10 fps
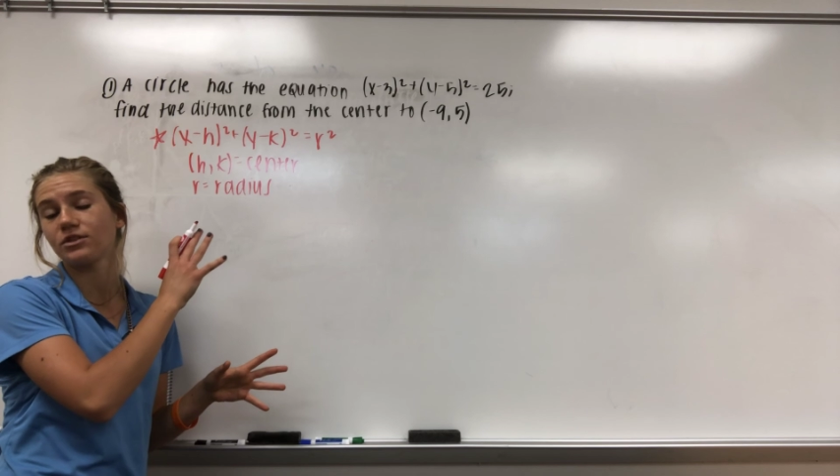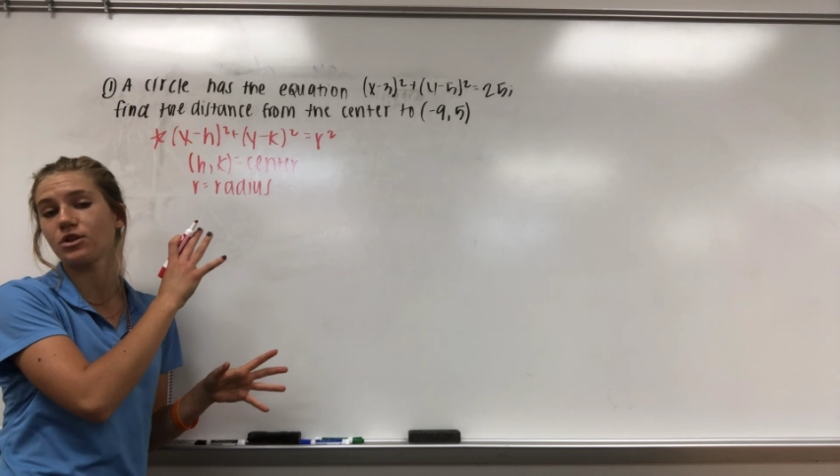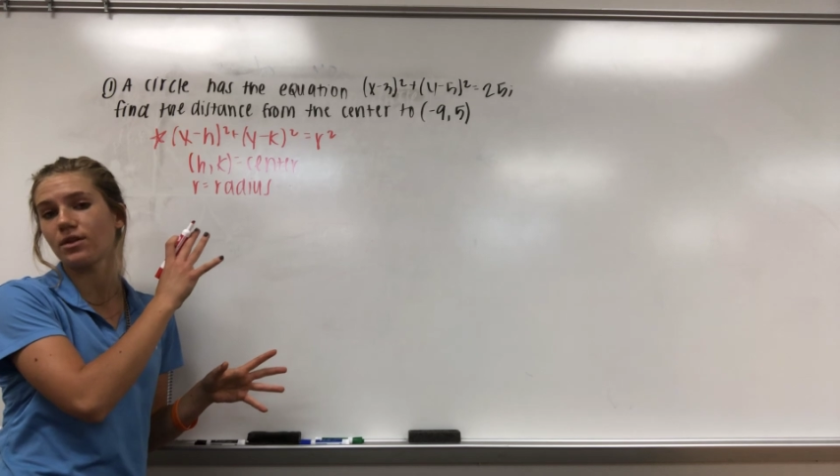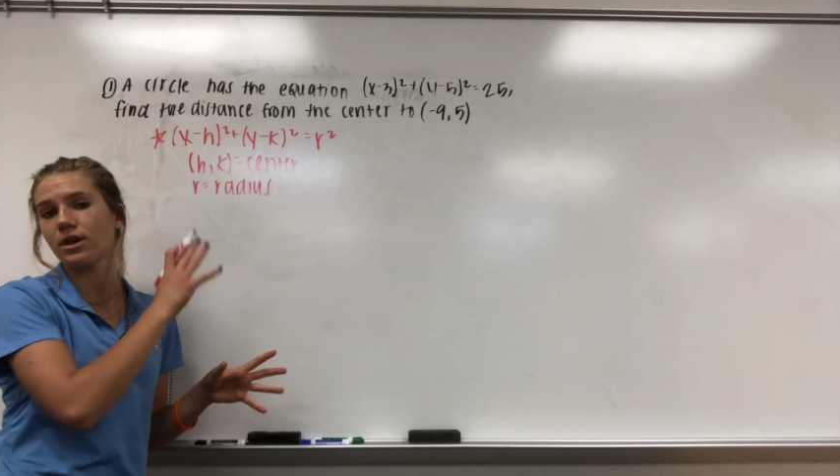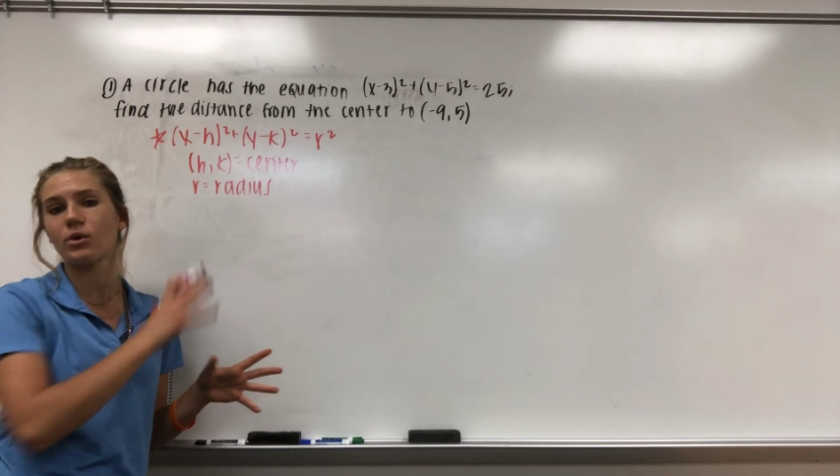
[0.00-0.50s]

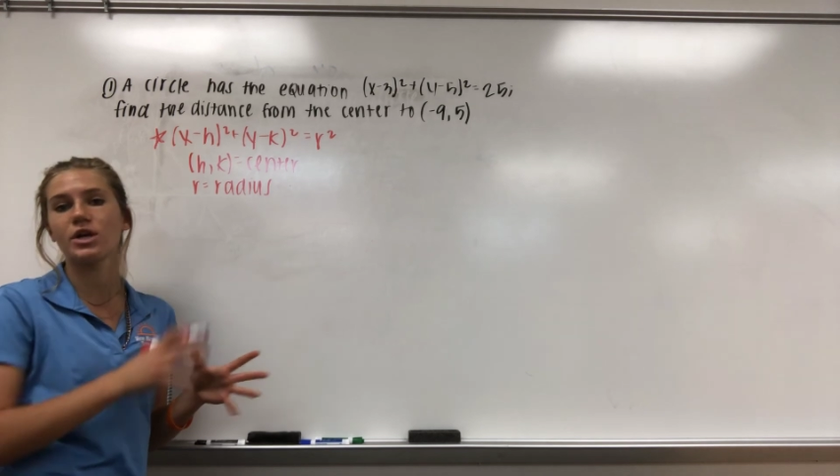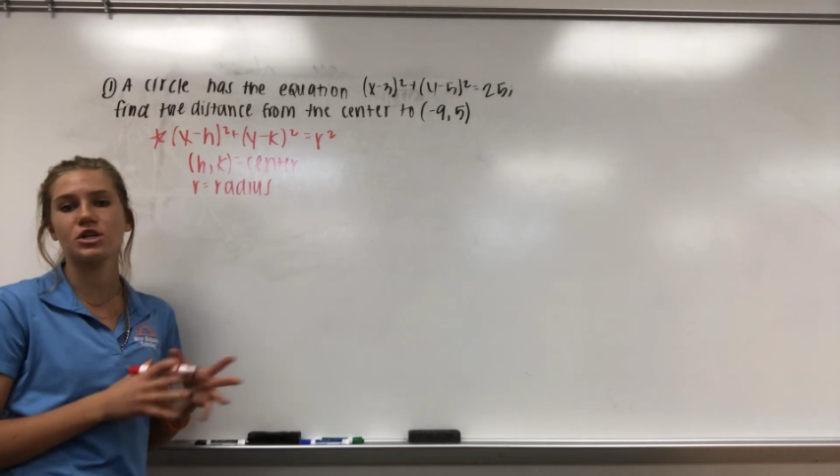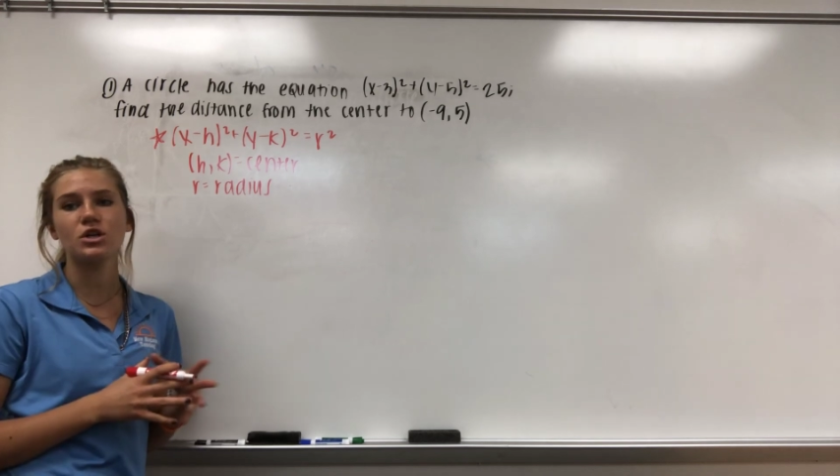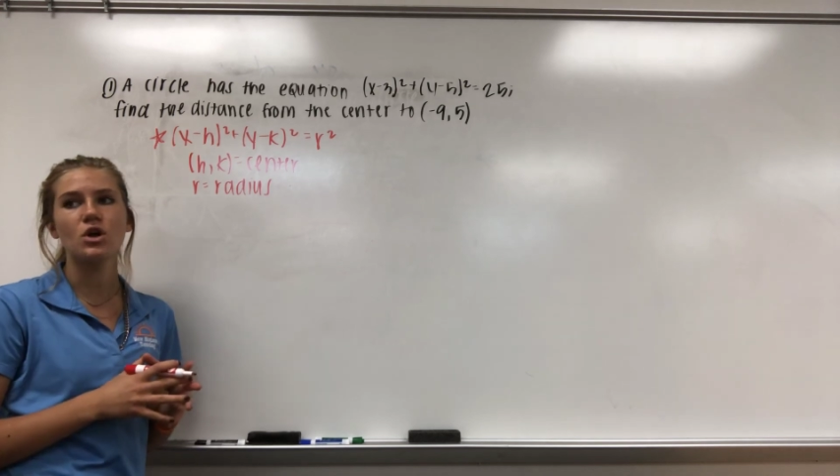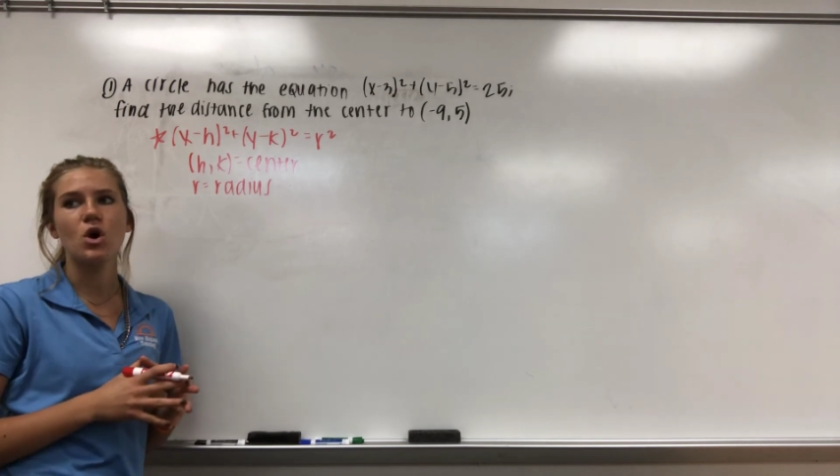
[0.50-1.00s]
know that
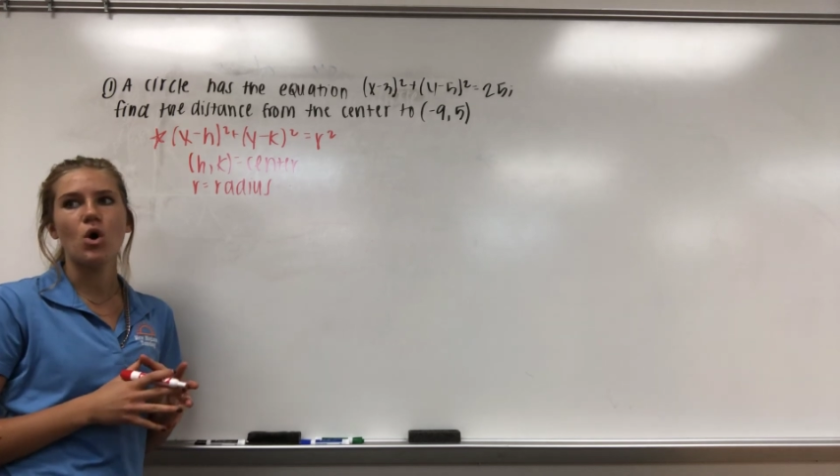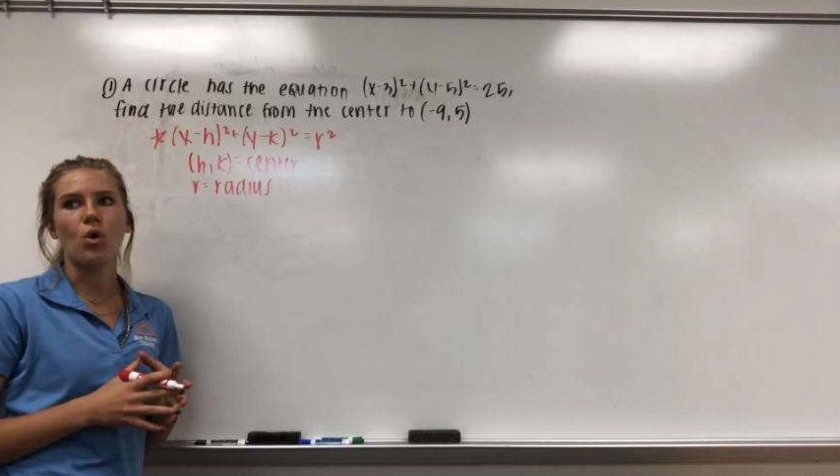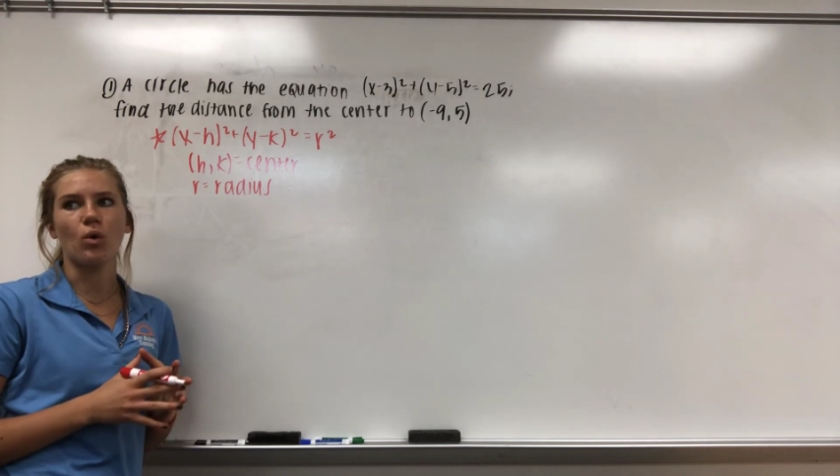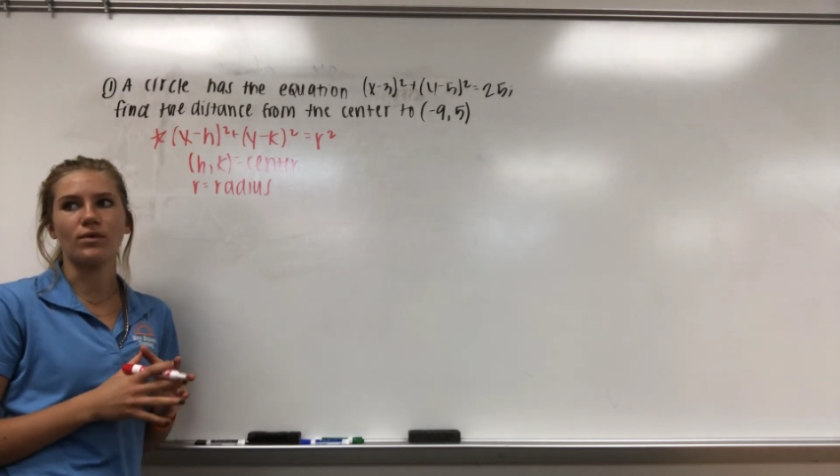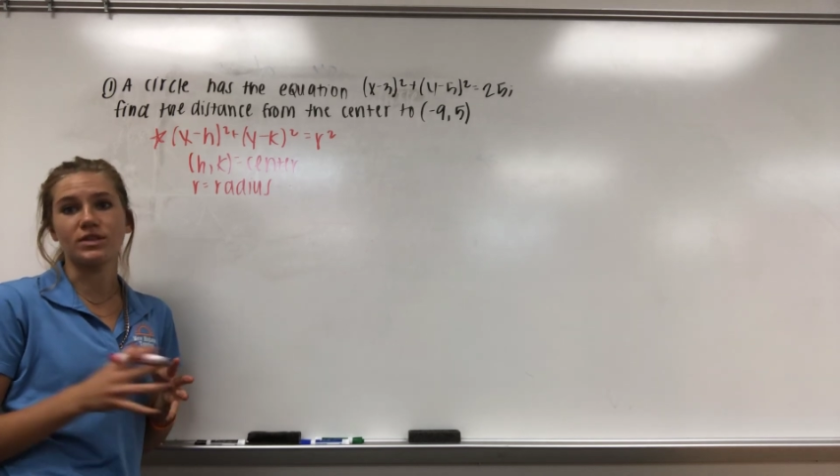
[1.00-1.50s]
equation,
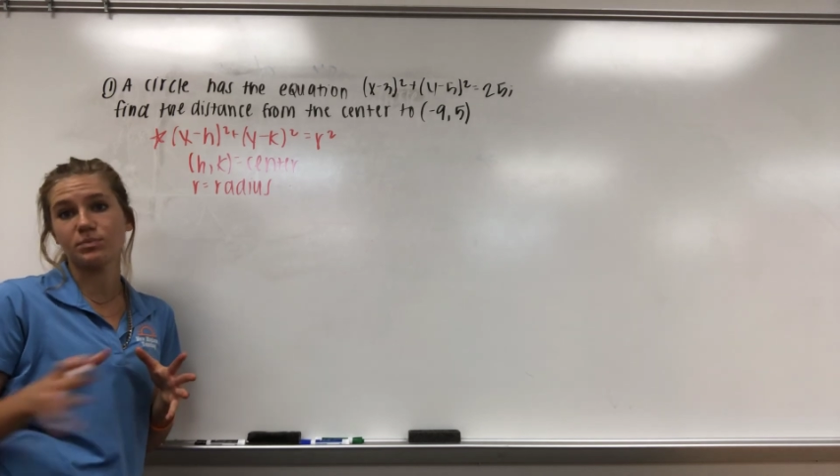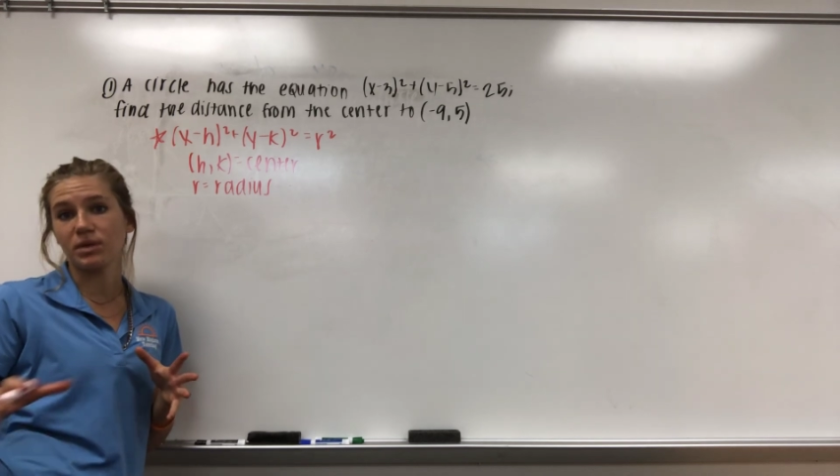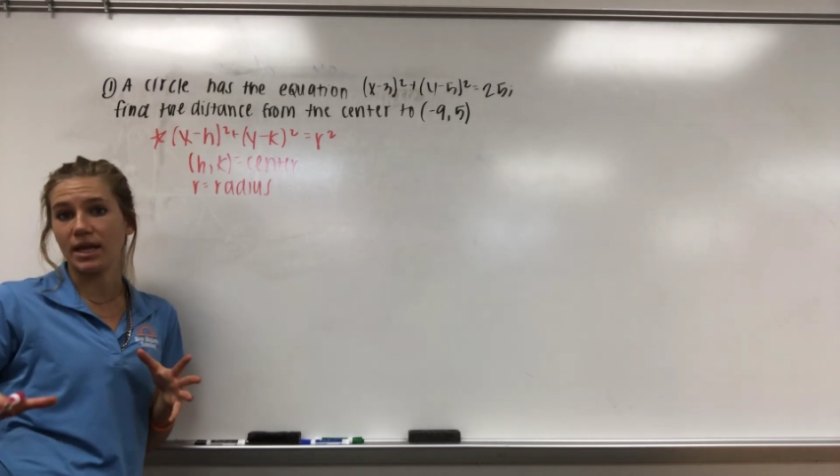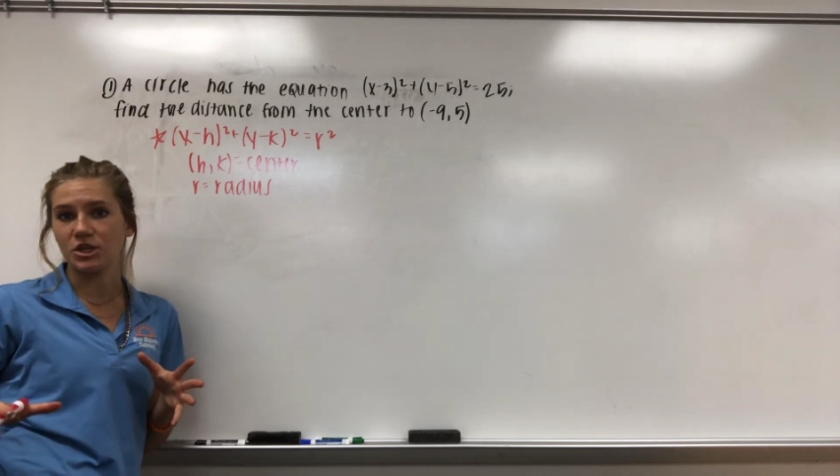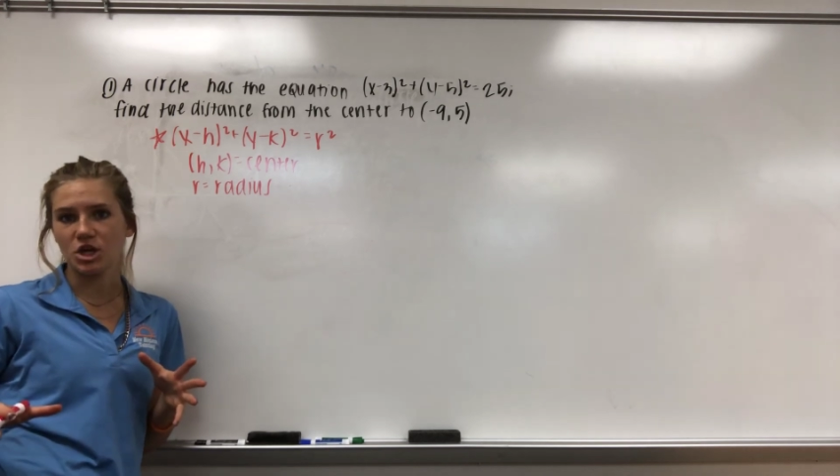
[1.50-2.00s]
or if it's
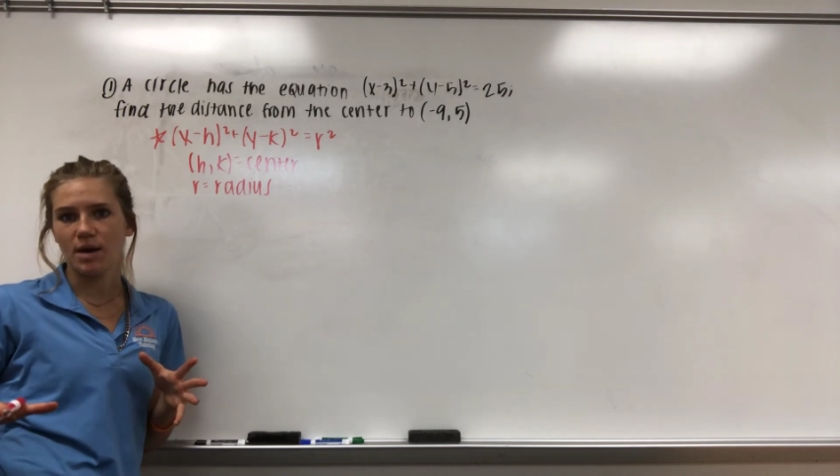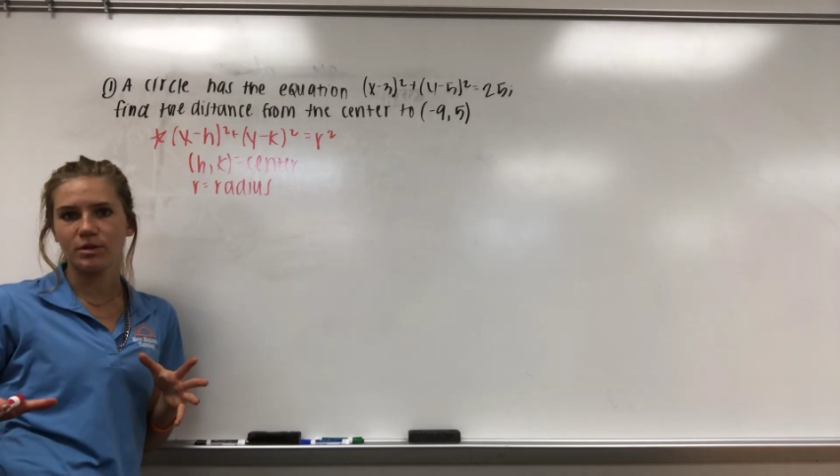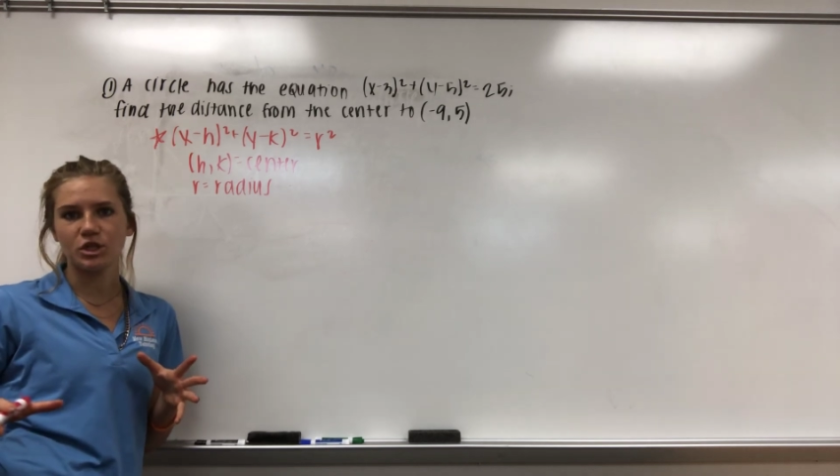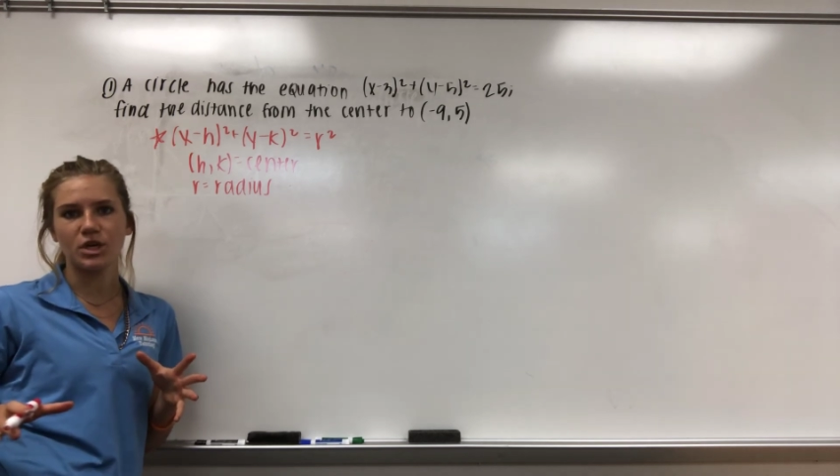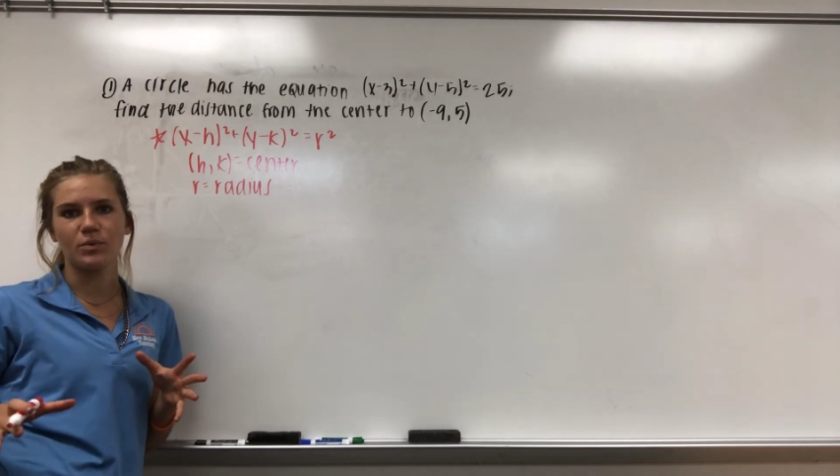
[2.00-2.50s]
plane geometry,